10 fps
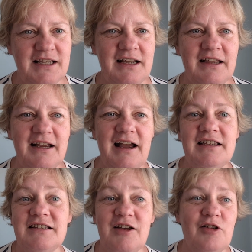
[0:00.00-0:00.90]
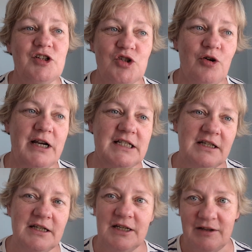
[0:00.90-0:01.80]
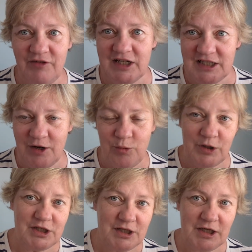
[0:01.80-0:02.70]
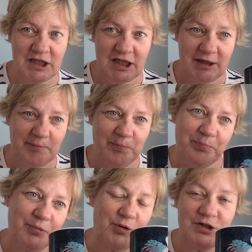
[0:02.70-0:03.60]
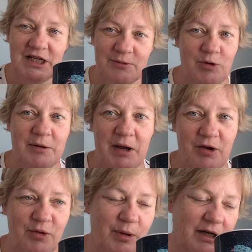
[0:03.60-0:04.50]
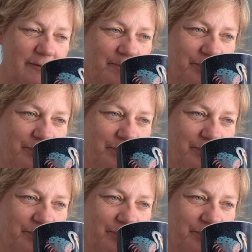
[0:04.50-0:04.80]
slightly. I still enjoyed finding out which project will come out the winner.